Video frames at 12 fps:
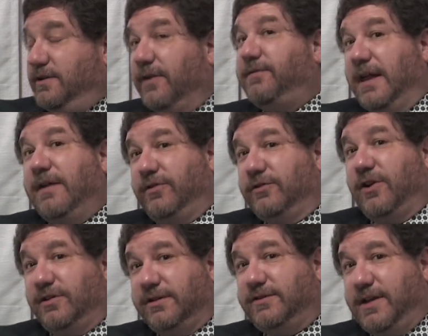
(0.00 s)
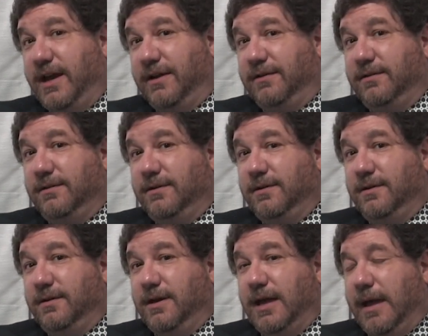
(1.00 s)
their flavors are distinct.
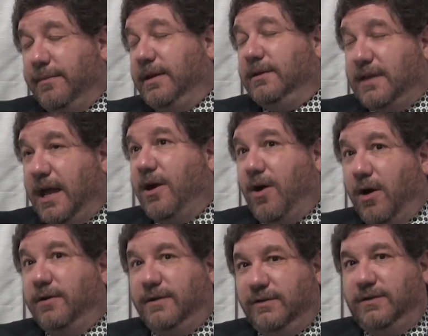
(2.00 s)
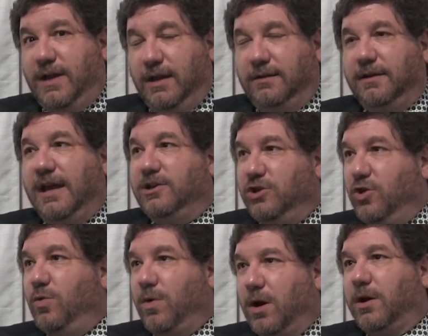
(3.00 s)
I mean, they are distinct, and
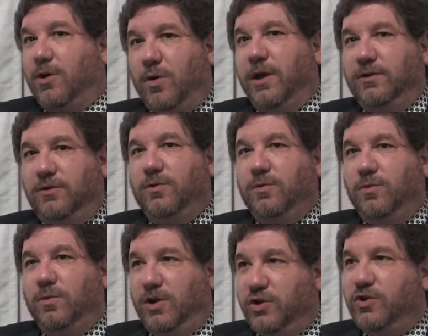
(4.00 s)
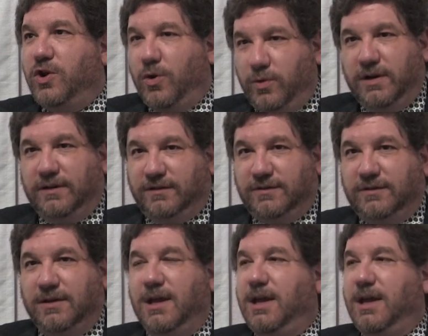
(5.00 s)
you are going to notice,